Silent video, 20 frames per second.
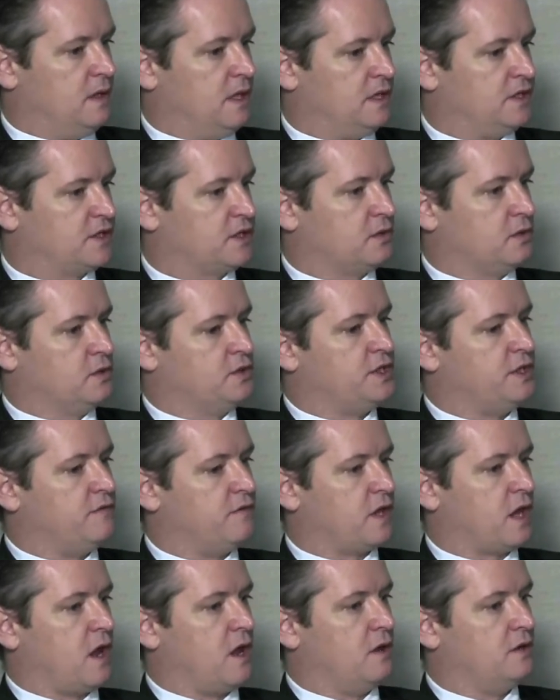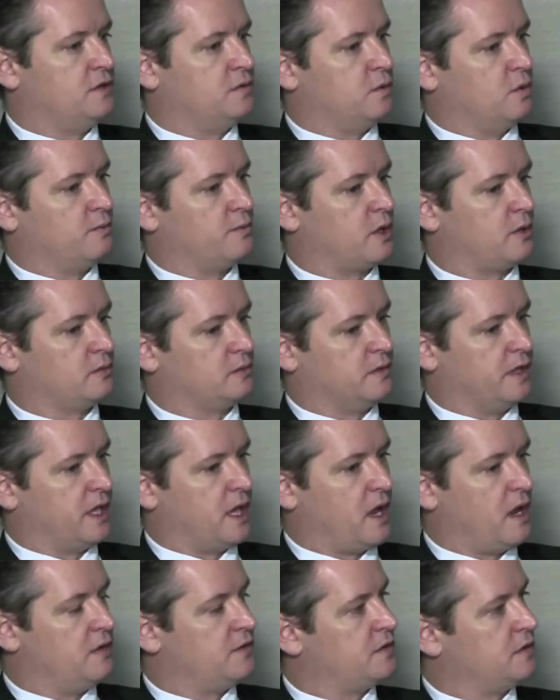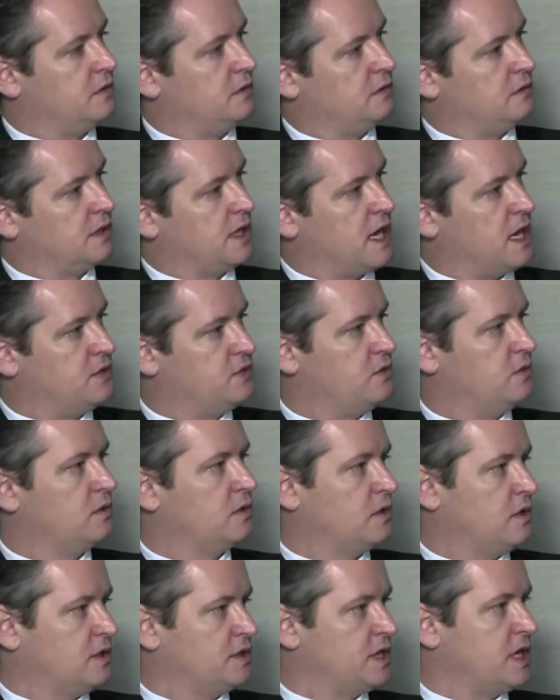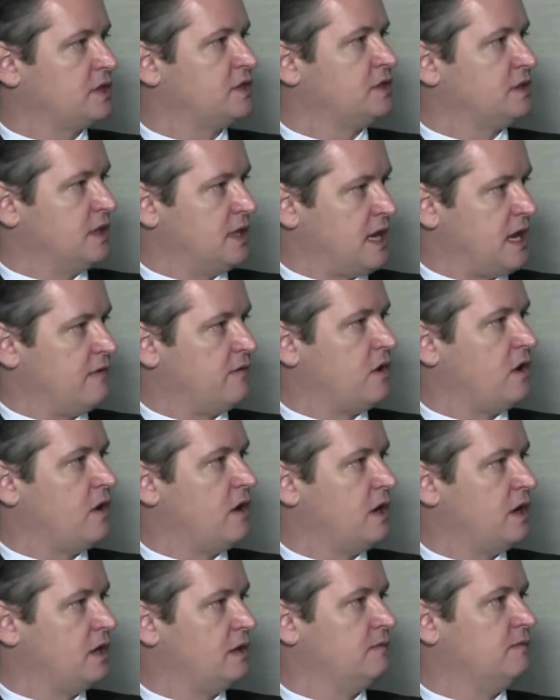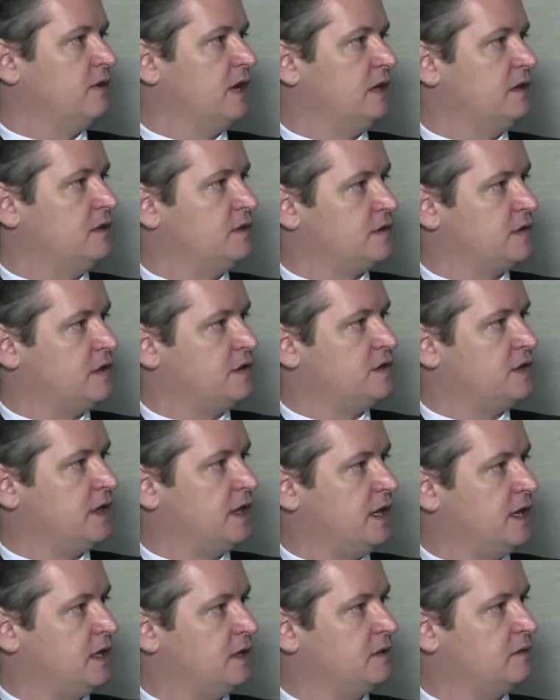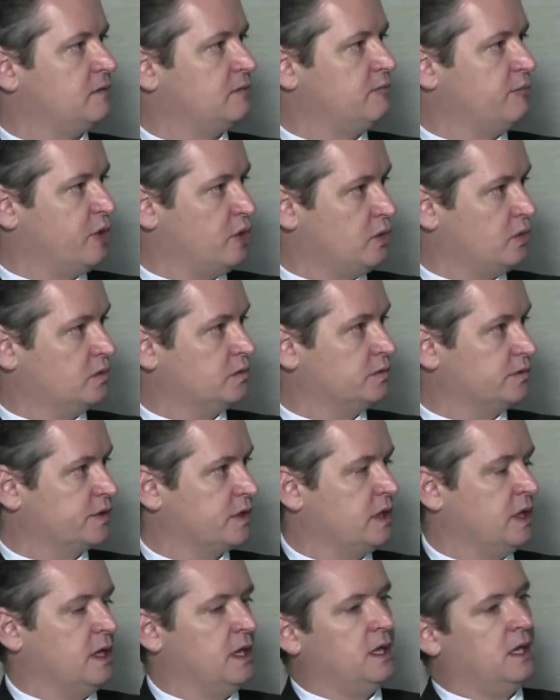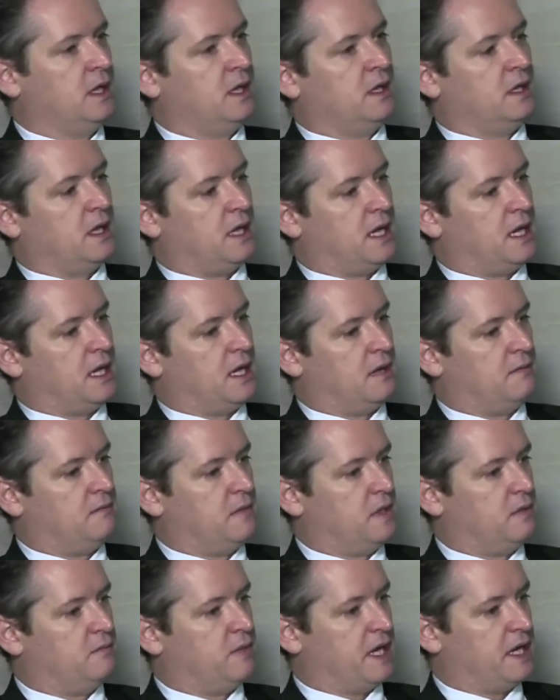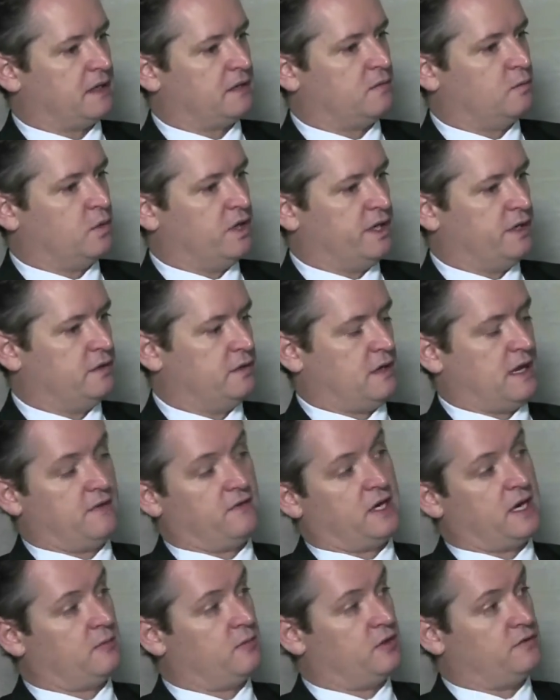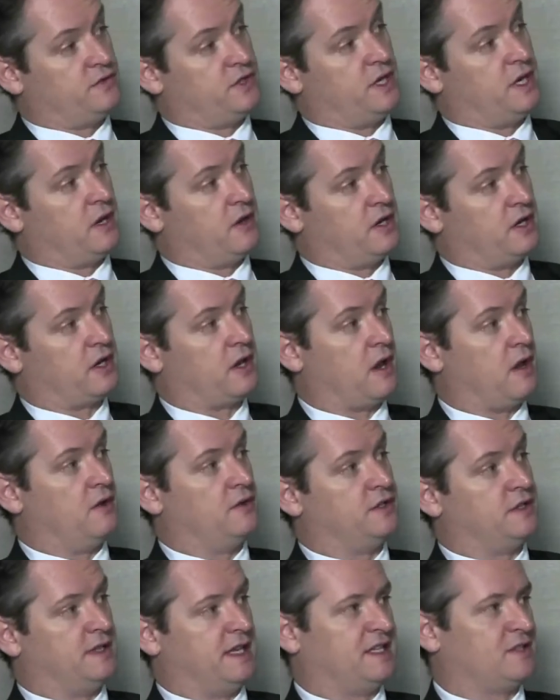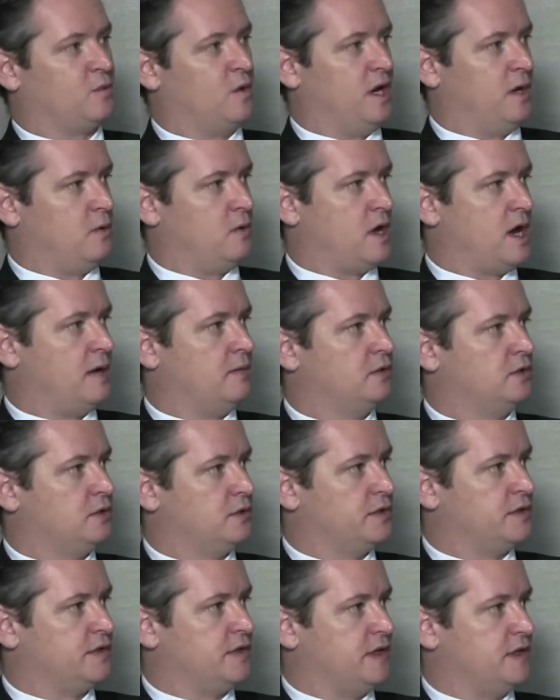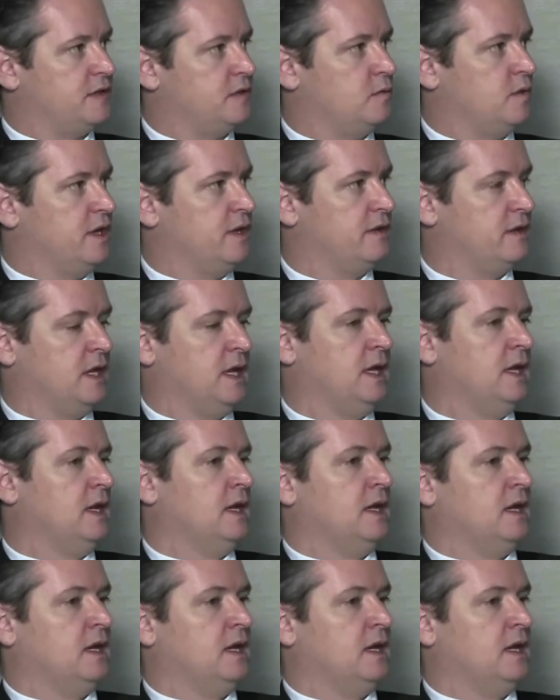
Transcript: exclusive codes will probably go to larger organisations that have higher value seed genetic pools, but we do have a number of generic codes, and that's where we're able to assist with,